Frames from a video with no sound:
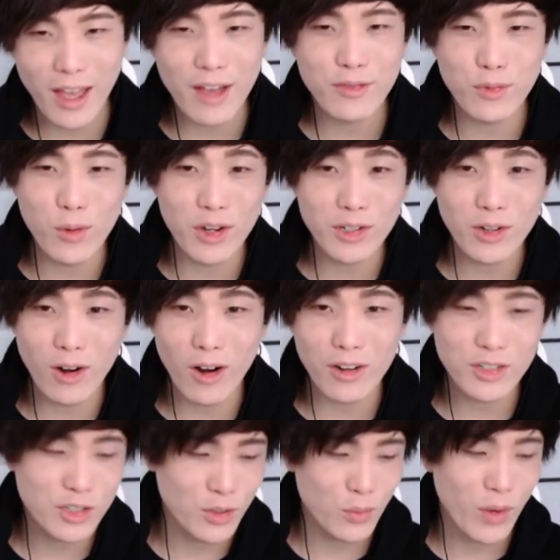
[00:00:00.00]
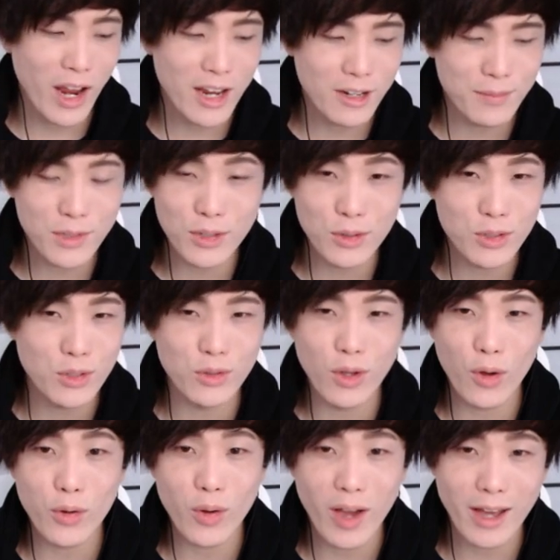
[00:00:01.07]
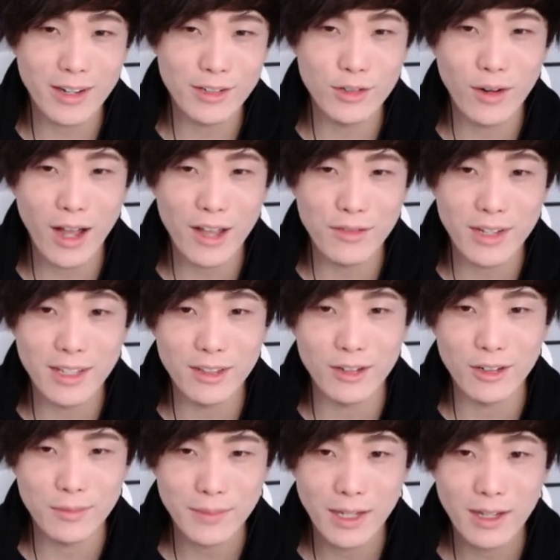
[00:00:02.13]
F1 cars to random dudes who don't know how to drive either.